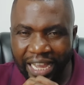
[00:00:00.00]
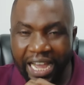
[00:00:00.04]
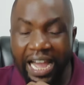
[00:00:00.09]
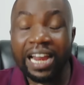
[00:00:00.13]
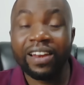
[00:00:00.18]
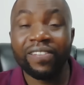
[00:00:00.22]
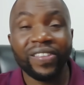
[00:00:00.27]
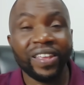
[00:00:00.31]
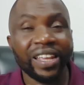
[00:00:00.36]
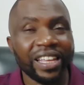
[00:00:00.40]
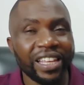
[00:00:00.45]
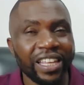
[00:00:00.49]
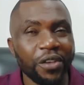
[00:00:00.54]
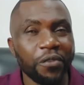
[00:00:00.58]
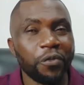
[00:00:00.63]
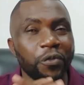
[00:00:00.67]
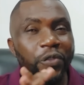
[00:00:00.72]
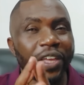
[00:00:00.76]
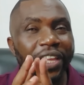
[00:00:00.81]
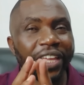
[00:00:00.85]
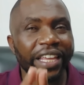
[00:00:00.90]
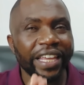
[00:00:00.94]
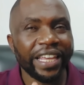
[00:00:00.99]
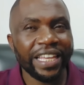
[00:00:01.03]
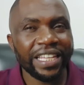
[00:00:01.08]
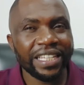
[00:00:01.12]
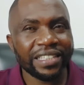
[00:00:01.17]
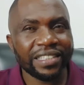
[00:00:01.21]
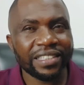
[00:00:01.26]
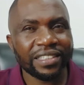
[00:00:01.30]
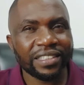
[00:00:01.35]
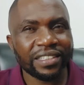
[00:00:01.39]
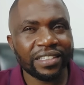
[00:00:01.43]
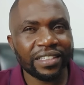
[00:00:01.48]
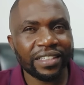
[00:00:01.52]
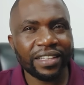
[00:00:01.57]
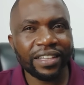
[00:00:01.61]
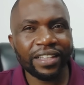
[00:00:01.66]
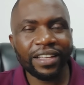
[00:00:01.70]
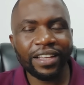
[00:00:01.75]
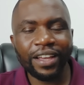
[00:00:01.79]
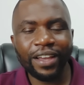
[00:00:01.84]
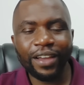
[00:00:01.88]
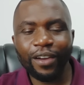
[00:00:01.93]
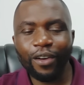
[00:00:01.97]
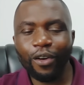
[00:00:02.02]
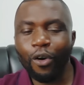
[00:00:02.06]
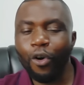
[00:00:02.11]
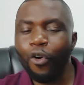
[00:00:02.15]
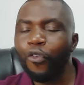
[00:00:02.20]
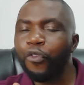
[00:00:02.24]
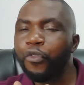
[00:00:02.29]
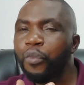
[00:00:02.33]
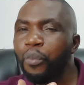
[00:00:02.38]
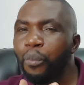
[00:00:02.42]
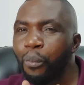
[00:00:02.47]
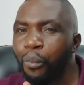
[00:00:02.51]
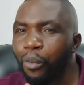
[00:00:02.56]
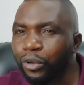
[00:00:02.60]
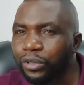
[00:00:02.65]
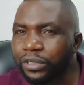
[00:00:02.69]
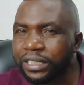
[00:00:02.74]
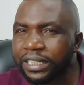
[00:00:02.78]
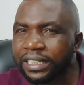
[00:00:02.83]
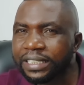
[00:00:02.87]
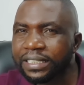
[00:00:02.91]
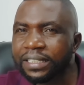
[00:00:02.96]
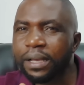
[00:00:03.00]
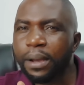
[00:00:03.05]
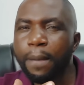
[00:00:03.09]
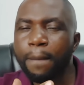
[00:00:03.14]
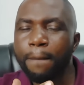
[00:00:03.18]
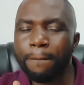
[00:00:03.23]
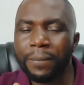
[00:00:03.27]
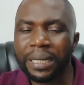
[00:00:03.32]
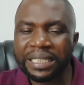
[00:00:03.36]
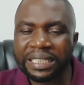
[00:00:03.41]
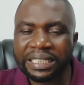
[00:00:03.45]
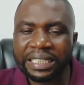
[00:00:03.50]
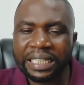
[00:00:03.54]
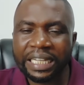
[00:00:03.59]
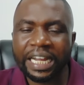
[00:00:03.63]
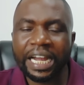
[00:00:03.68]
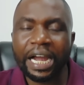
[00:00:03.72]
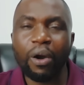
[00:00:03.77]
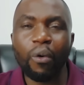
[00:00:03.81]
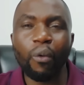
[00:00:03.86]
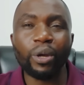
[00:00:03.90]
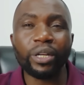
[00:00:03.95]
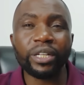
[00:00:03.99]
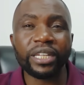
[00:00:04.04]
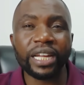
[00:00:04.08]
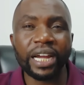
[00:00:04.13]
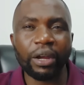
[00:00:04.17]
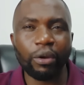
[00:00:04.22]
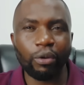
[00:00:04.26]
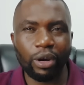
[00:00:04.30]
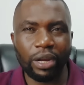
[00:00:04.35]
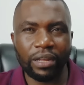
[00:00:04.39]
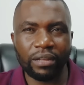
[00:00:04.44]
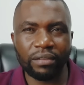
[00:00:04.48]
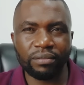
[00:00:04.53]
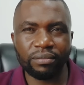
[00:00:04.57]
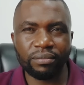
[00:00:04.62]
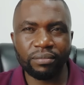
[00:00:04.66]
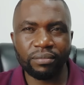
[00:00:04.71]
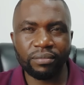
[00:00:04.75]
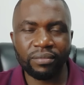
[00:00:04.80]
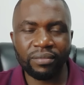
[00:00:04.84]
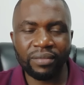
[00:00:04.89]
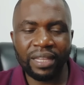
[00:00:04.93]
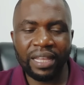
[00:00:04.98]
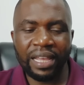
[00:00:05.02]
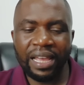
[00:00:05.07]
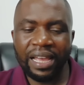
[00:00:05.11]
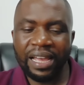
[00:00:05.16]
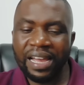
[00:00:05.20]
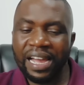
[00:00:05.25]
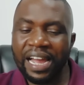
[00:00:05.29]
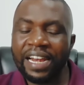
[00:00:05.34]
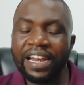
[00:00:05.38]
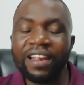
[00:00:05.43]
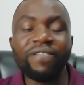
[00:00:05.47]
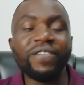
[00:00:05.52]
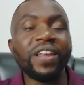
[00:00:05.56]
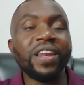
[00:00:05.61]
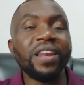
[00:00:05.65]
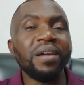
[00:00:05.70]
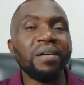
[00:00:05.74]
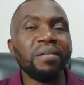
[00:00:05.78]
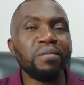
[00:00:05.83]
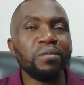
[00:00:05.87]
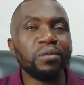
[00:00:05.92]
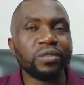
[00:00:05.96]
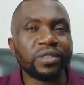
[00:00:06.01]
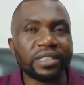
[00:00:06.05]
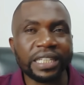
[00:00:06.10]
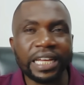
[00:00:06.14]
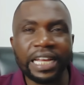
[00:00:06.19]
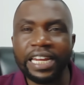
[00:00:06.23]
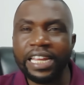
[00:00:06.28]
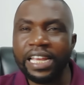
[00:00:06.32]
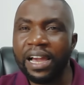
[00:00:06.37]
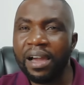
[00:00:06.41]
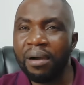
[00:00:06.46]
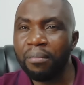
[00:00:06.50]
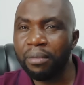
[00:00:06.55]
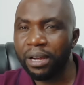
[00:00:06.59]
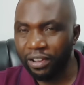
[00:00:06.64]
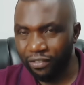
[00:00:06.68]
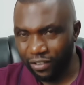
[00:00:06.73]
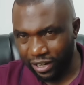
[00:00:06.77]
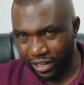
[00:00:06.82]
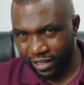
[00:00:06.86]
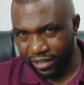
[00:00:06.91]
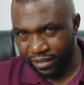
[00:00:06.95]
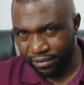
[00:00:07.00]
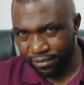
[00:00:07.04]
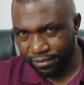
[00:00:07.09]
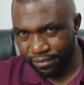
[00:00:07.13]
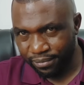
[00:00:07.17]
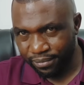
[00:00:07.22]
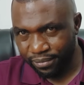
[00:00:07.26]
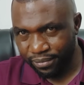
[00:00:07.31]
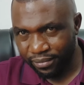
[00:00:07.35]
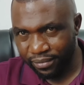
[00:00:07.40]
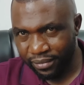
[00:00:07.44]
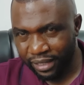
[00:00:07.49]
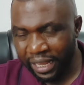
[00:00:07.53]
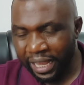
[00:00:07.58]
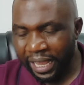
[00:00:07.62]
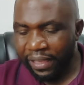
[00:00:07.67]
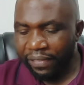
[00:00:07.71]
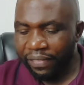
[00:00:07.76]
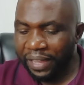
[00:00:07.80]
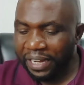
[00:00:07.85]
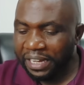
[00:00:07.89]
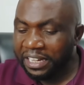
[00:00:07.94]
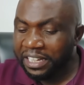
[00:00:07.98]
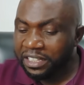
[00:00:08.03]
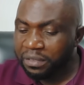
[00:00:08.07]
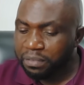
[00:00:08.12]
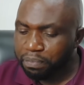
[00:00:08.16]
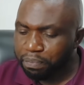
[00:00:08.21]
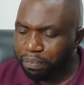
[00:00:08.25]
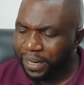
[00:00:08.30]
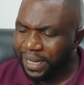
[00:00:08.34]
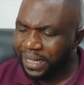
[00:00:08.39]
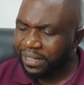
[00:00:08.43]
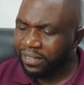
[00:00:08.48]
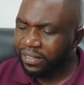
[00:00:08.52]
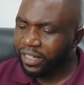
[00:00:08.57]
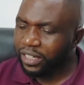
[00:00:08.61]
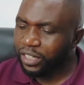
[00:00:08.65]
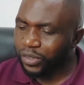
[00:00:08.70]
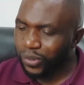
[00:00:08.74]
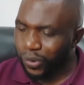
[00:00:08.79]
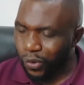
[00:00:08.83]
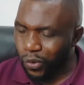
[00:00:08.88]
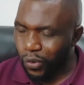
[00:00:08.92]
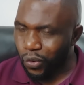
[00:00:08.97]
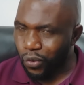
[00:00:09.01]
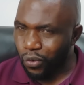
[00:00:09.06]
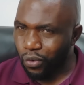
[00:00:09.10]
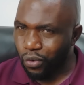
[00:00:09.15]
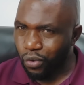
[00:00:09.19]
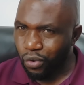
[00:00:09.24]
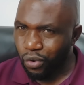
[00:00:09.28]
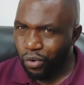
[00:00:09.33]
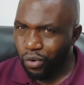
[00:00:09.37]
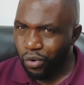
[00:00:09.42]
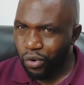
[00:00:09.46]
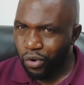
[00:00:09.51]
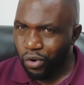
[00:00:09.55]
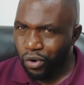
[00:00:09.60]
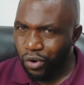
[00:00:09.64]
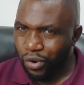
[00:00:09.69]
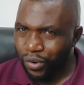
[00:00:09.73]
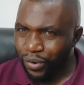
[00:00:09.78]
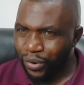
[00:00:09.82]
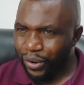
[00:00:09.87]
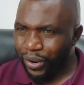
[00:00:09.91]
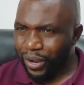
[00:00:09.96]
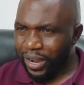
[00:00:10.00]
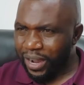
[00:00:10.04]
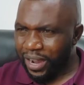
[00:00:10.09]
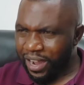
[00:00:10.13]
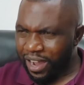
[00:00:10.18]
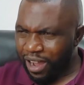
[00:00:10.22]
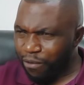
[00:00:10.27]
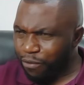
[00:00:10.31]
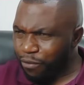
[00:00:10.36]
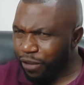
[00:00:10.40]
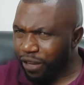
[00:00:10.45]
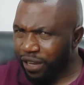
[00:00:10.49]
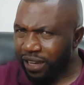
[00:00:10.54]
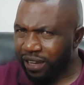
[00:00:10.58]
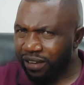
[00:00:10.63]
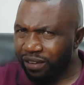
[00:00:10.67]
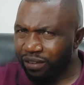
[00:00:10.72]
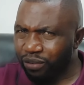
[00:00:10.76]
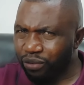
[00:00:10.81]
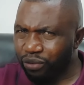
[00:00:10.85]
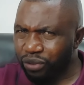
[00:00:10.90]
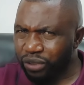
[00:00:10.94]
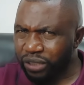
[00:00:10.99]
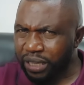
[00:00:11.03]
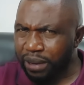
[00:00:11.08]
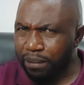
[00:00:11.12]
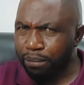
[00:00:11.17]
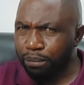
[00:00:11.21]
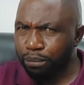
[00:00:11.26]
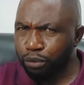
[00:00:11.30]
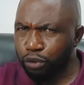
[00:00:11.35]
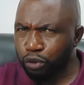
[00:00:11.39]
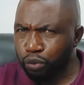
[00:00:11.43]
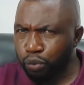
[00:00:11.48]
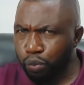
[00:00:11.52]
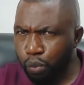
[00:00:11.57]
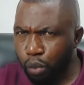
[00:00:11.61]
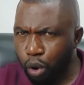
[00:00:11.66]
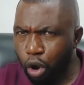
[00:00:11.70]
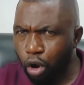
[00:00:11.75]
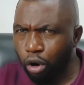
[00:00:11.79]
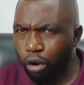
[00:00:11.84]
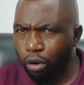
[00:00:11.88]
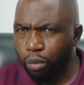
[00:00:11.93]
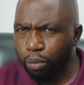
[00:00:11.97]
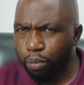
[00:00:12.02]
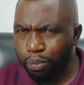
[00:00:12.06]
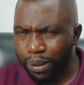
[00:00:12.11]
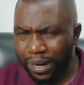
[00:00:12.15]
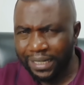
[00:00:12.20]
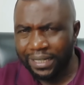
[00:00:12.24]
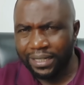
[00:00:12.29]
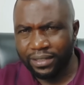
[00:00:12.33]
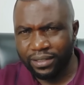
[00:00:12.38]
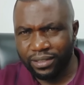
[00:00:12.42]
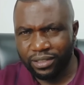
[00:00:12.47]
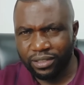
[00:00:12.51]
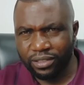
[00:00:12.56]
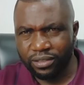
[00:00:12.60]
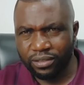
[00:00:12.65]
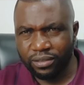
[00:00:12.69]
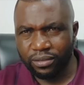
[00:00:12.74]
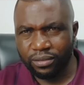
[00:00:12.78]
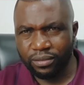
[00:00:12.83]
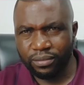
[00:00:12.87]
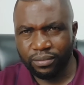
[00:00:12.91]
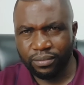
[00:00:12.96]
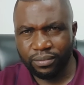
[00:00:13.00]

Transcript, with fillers: And they give the case of Moses Masika Wetangula and even Musalia Mudavadi. That despite the toll having some small parties